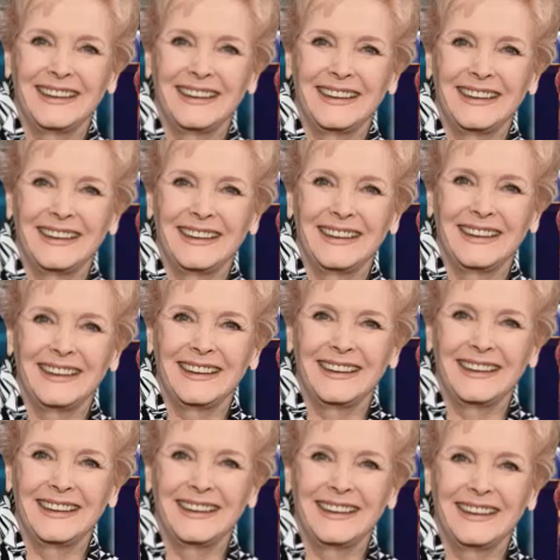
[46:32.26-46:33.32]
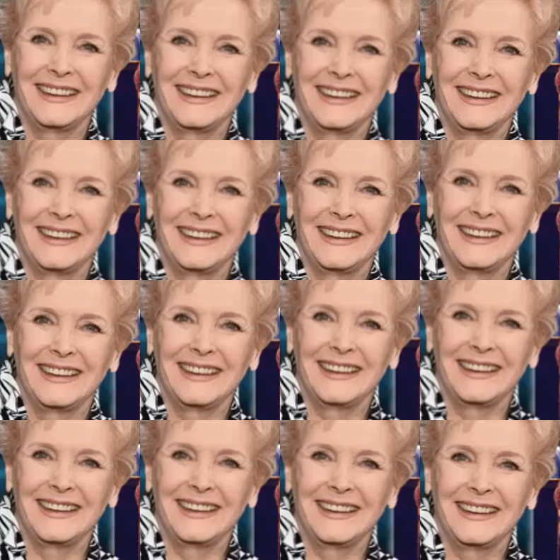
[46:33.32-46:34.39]

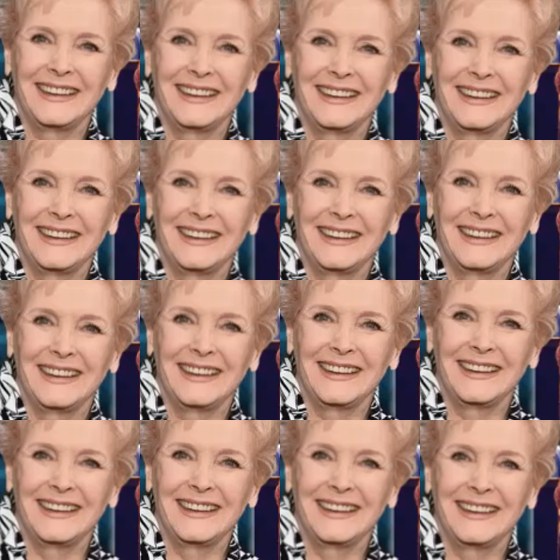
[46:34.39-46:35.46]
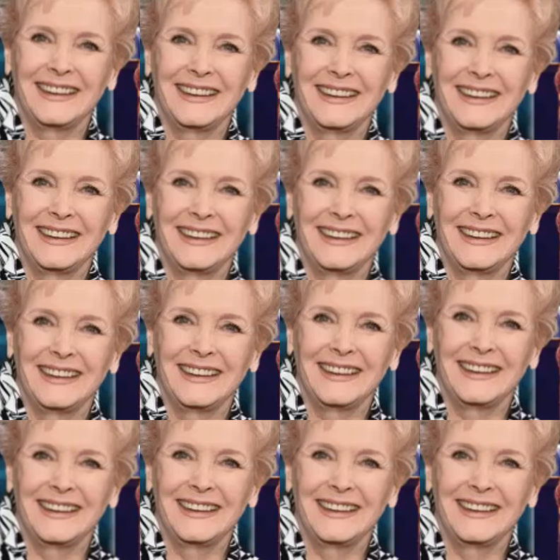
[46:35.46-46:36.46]
The person shown says nothing.